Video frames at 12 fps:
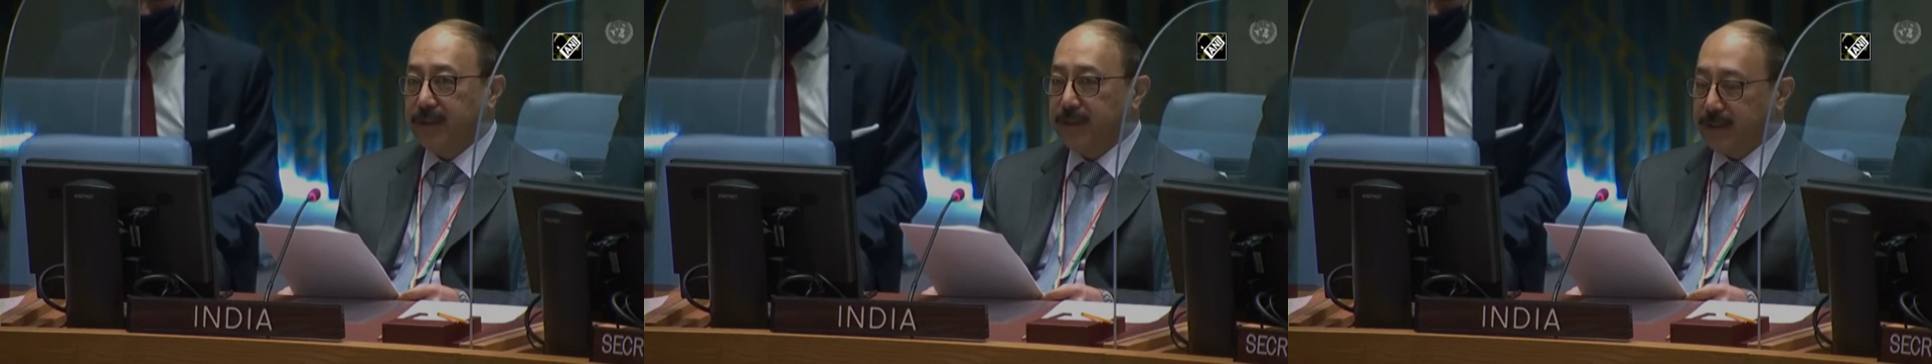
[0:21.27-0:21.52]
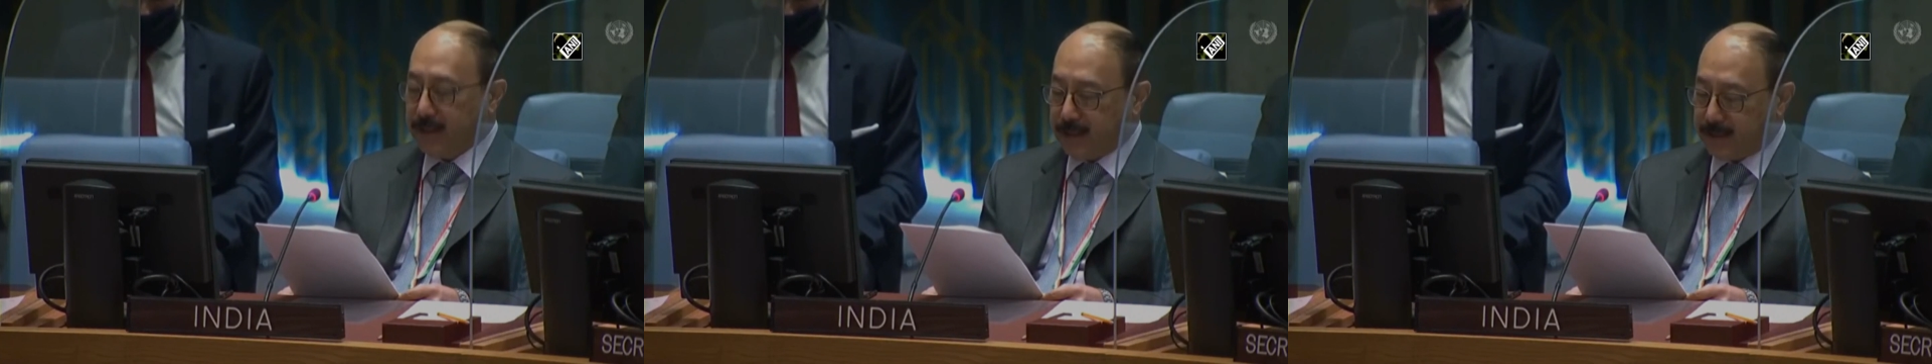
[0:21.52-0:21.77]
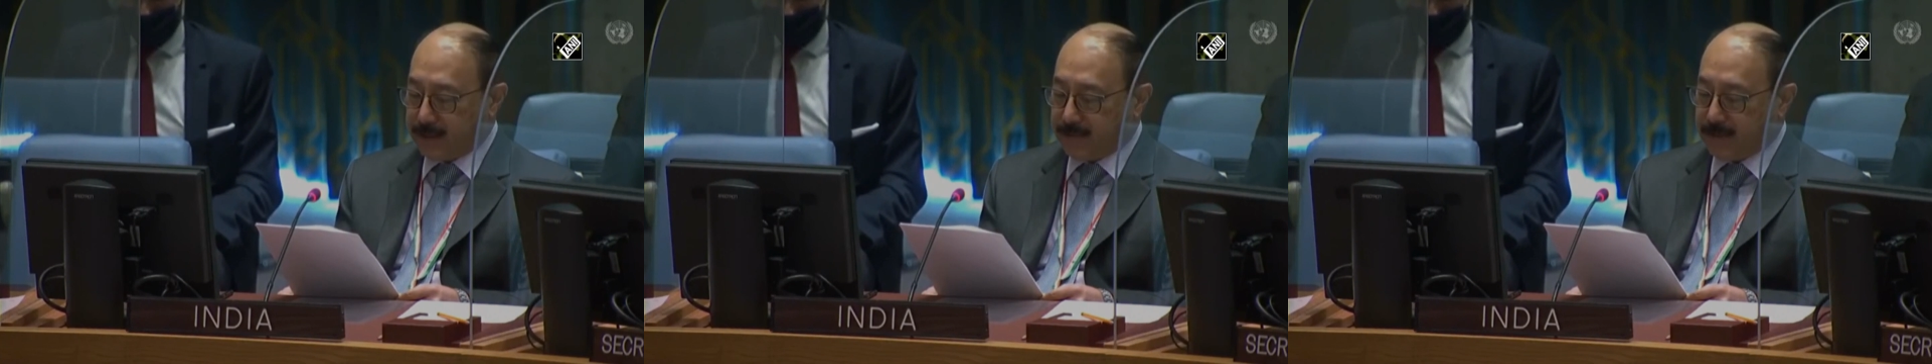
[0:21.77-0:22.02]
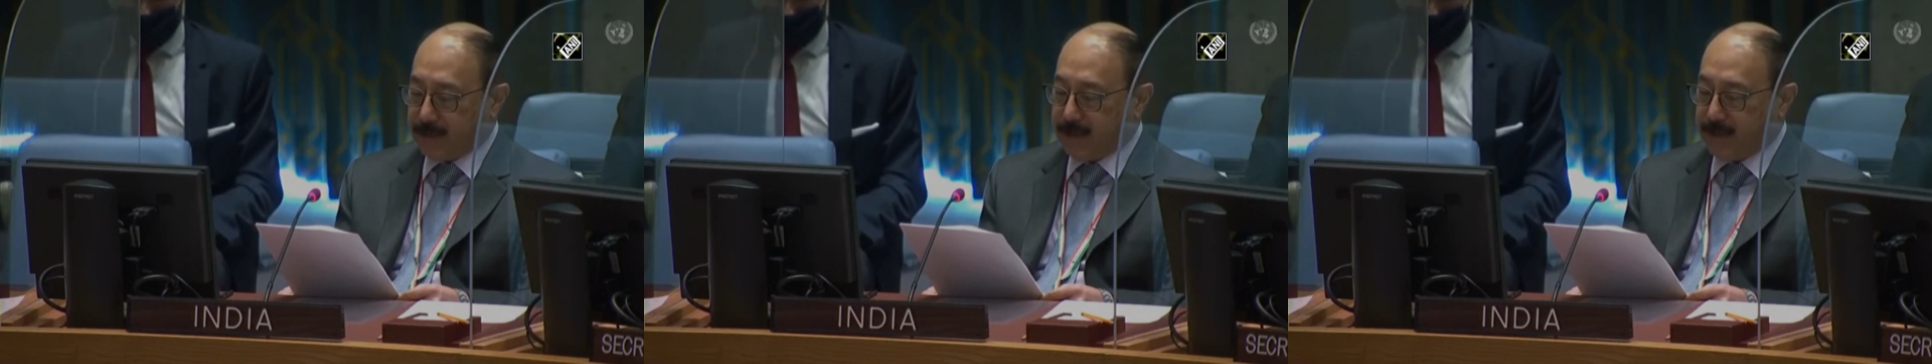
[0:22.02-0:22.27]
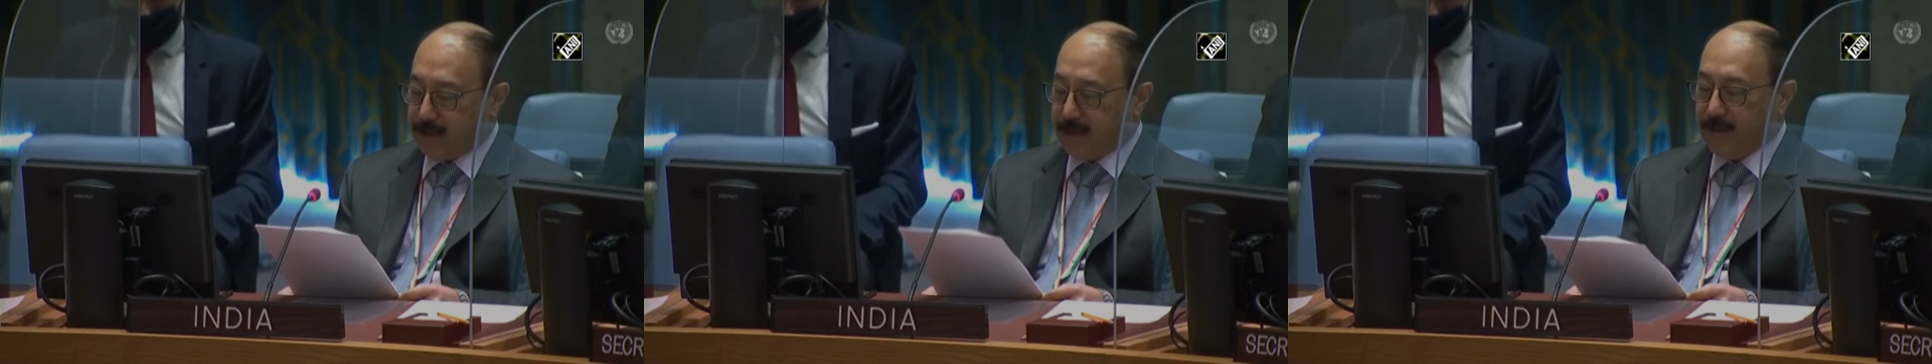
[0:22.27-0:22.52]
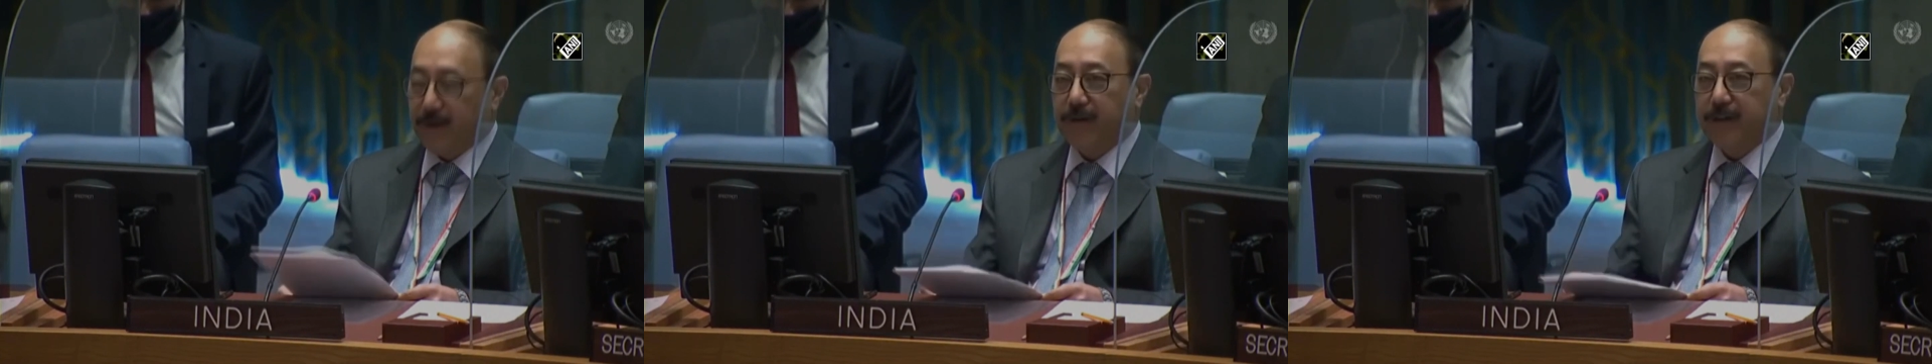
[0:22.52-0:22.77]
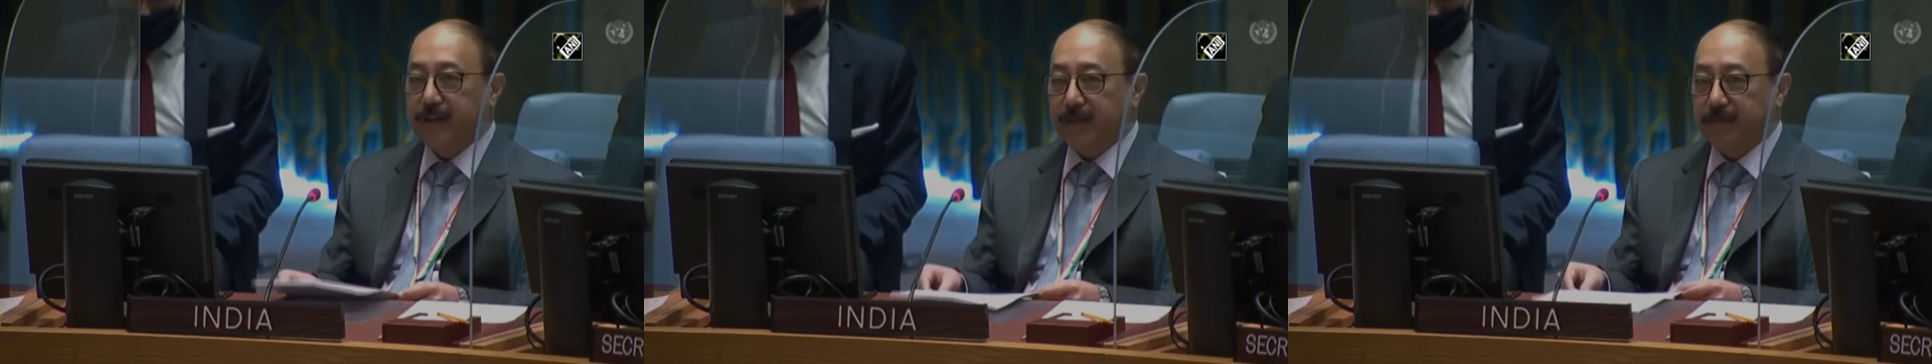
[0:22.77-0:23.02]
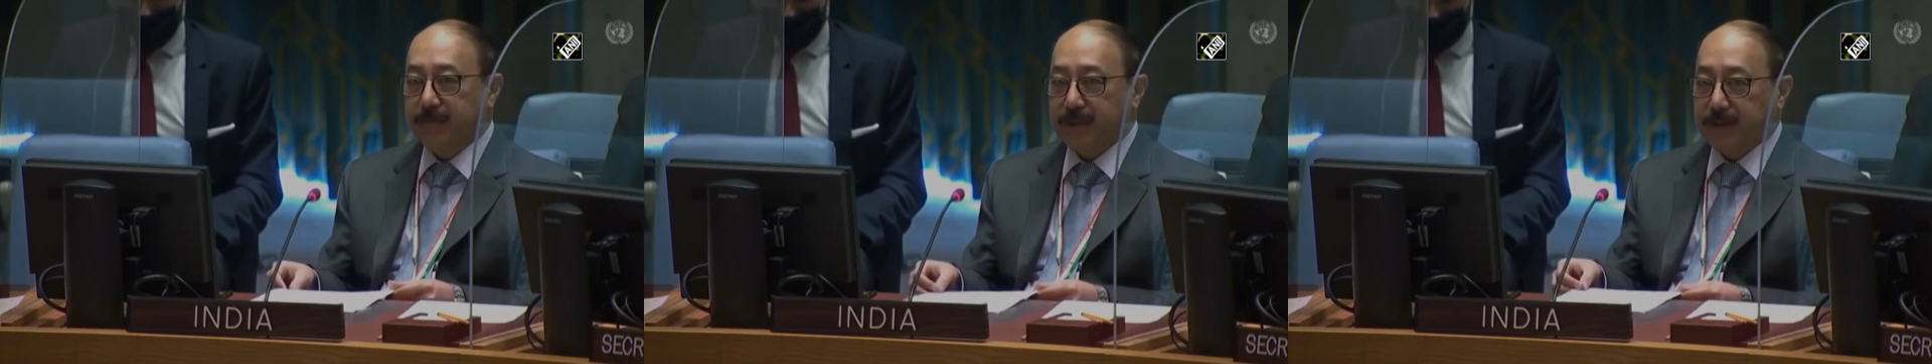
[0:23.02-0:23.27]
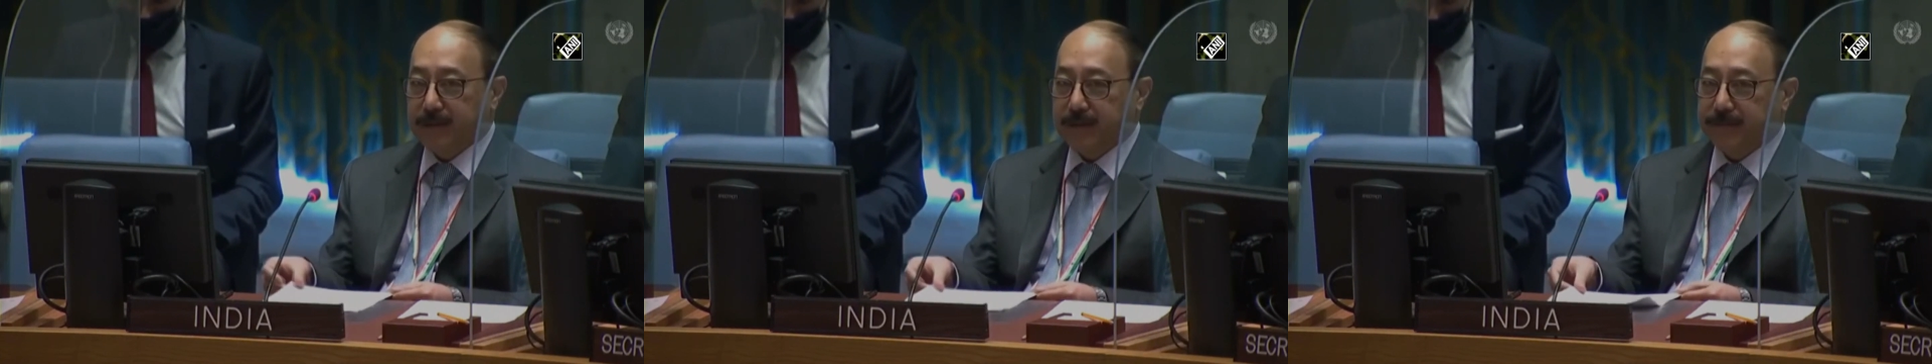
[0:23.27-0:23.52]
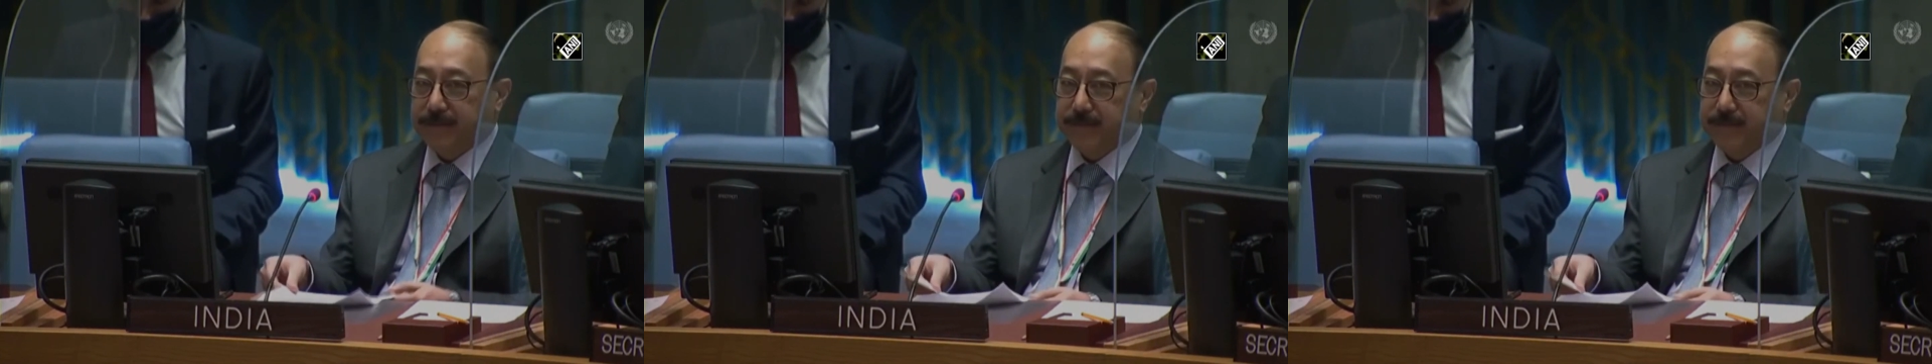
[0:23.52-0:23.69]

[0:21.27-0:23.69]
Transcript: U N General Assembly on disarmament.